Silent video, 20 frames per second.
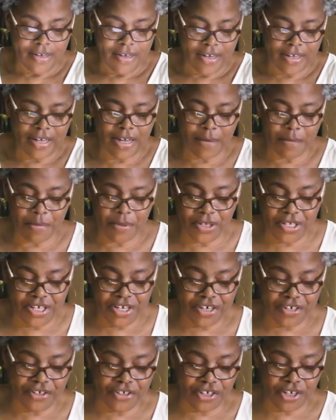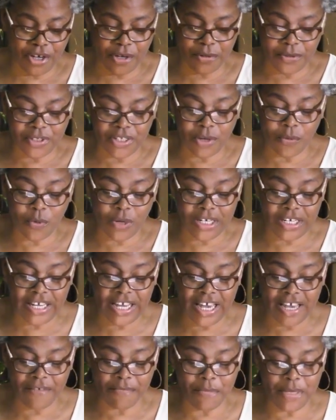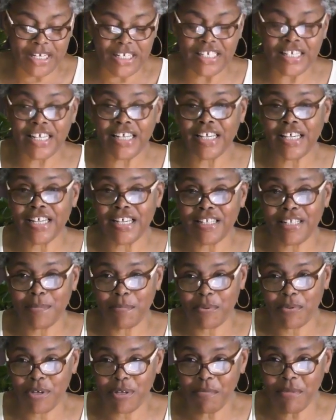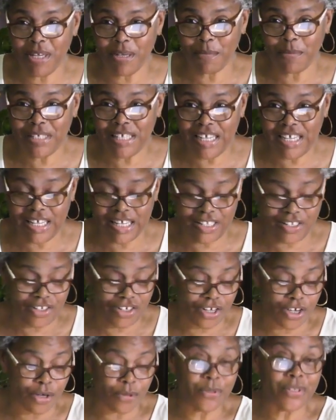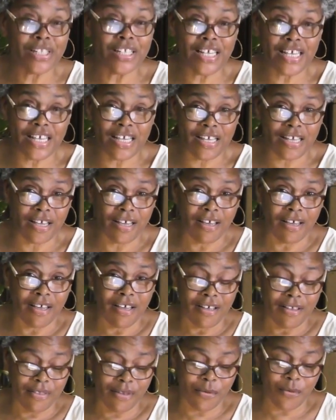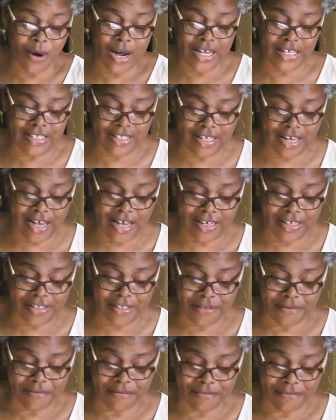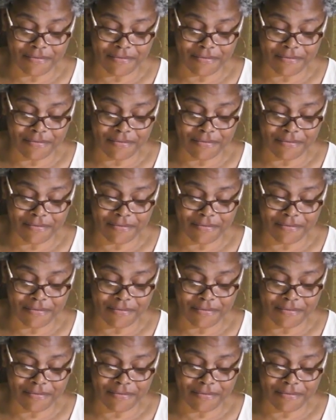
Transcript: A couple of years ago, someone gave me tickets, premium tickets, to go see the White Sox.